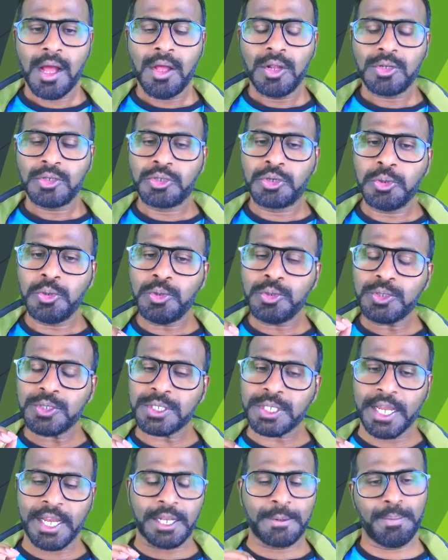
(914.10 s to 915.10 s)
do
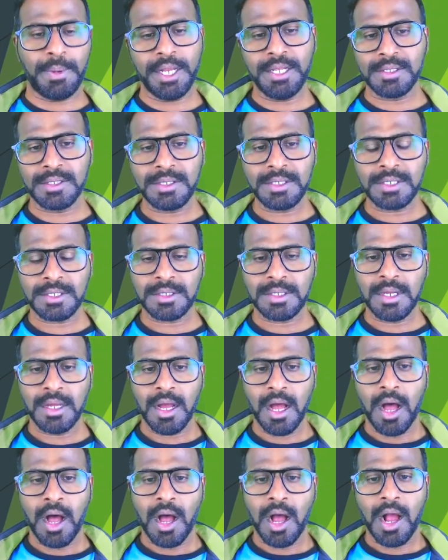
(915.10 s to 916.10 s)
statements,
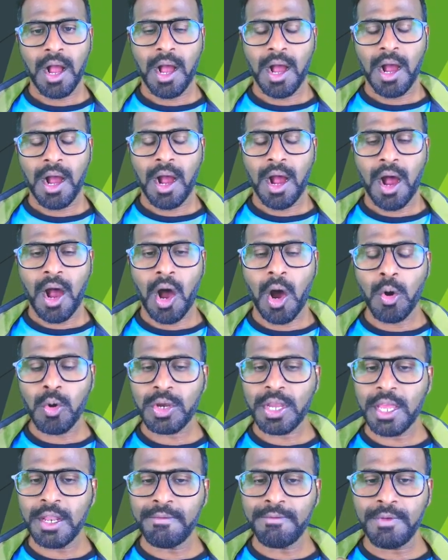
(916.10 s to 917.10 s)
how
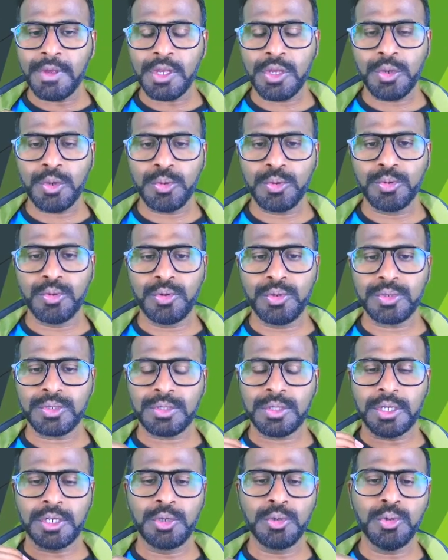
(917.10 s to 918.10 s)
can we use
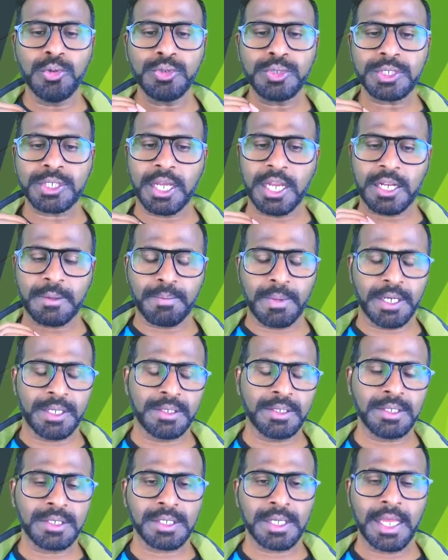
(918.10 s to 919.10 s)
the do
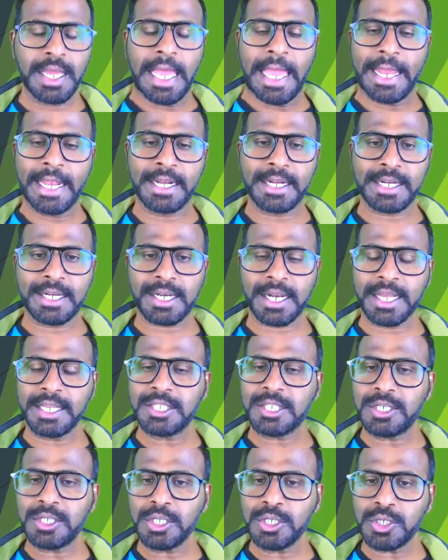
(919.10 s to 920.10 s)
statements in
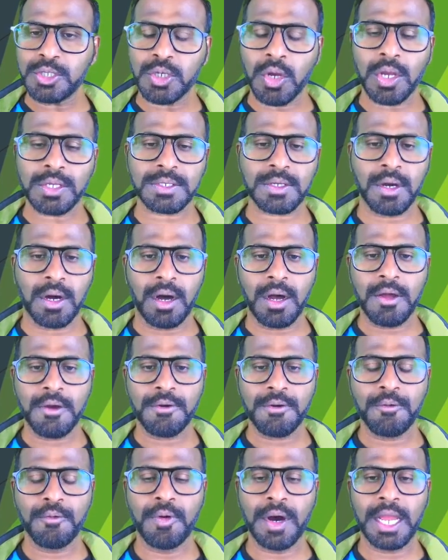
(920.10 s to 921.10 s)
TRICENTIS Tosca
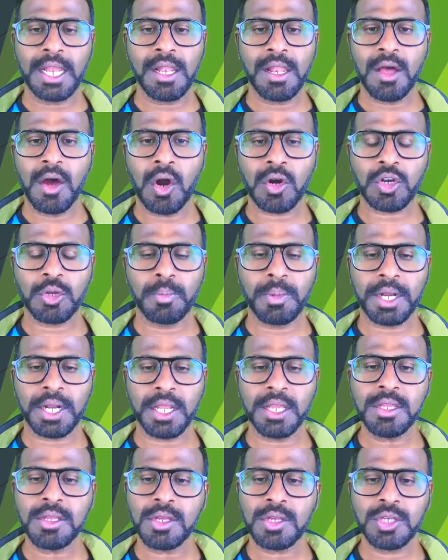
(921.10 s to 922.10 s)
while
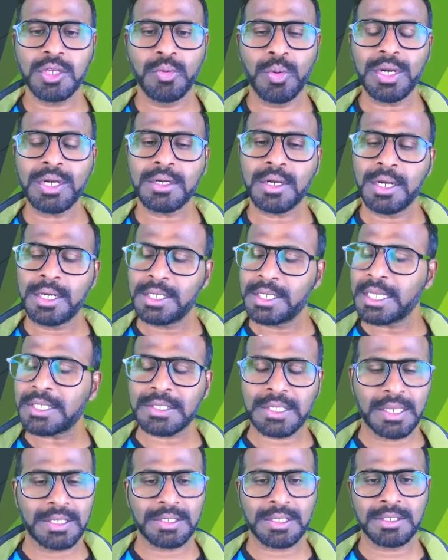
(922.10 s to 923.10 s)
automating your test
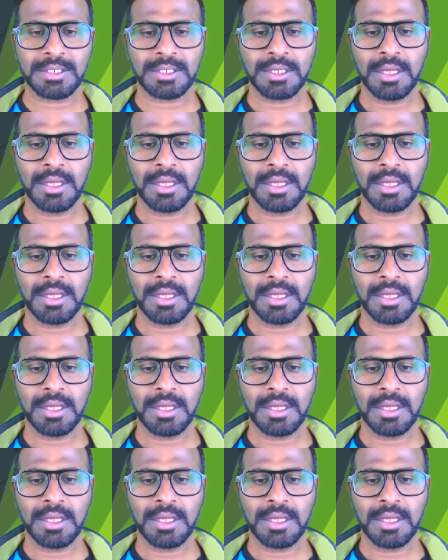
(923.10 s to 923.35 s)
cases.